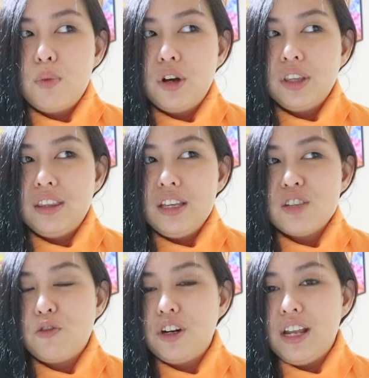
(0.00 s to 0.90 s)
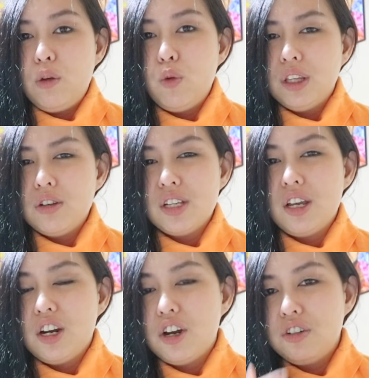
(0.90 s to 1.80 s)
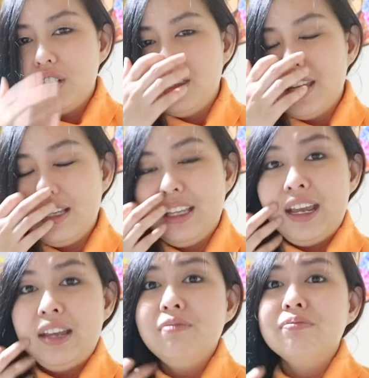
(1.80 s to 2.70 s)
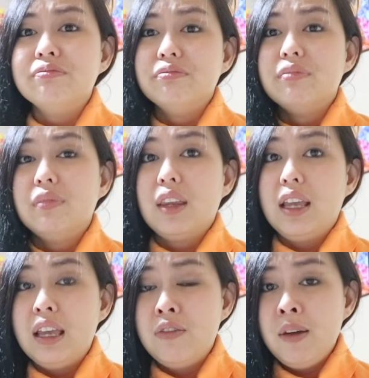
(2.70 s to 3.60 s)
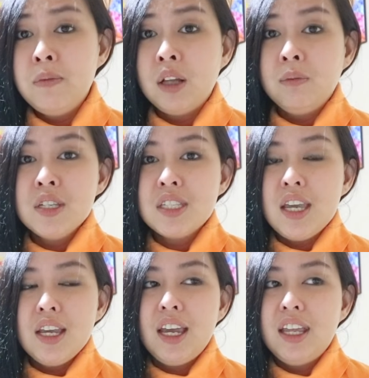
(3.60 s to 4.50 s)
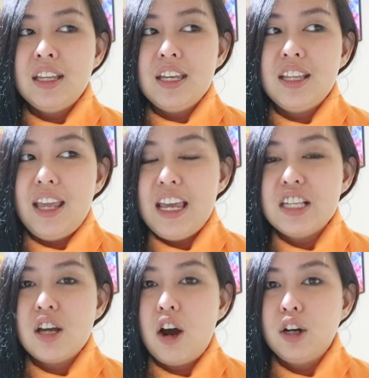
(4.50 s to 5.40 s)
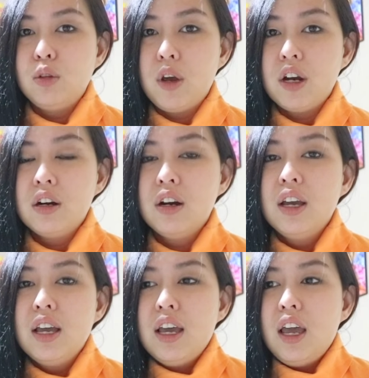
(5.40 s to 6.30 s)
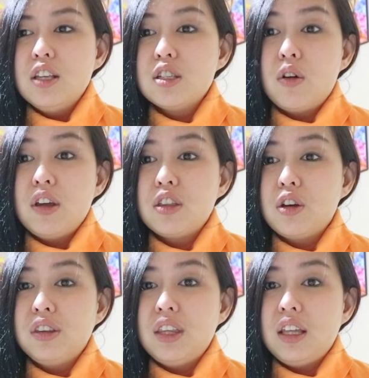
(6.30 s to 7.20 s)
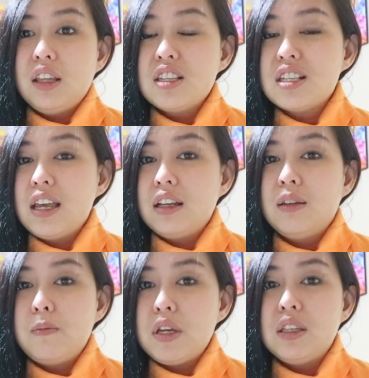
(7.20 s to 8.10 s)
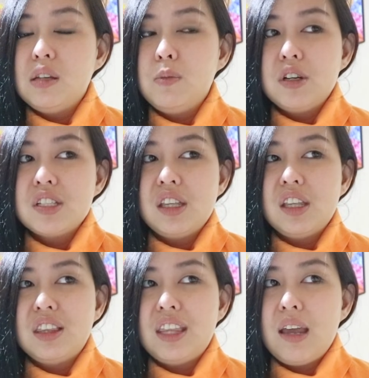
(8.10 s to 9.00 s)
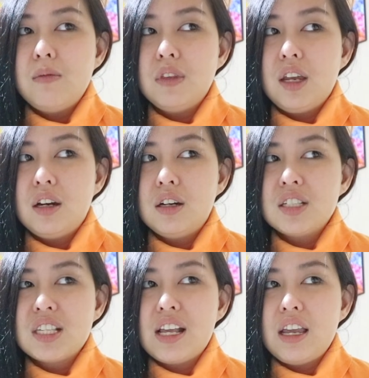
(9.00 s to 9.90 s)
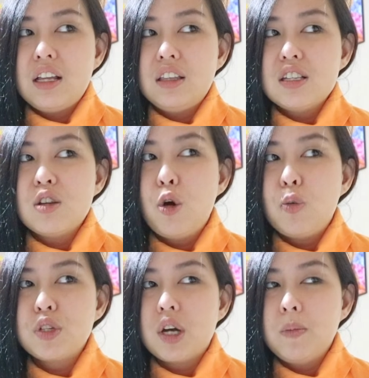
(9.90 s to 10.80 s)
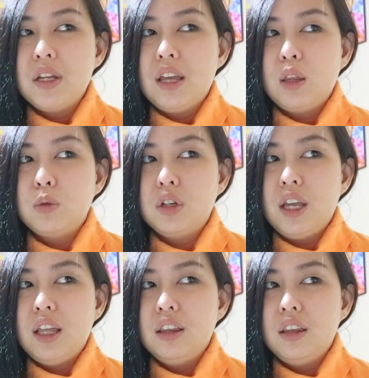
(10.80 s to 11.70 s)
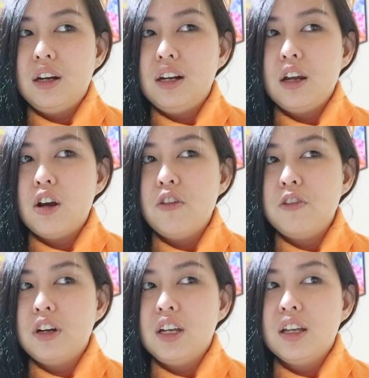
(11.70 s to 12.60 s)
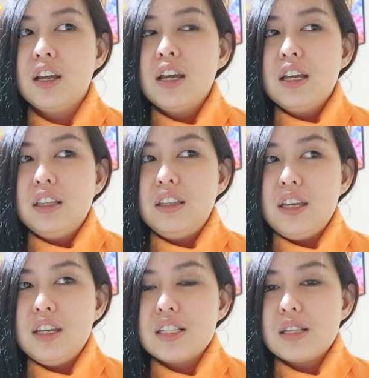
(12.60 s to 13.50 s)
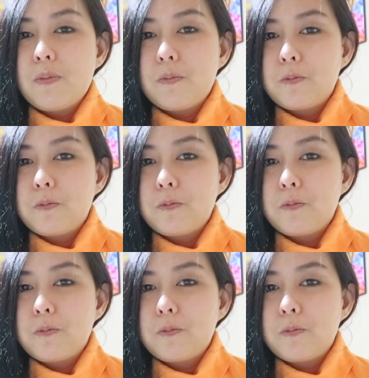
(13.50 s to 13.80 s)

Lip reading: bought this for like $1,999, if I'm not mistaken, in Ace Hardware. And so I thought that it's like the big deal because at the time there's like this home shopping network and they're like offering this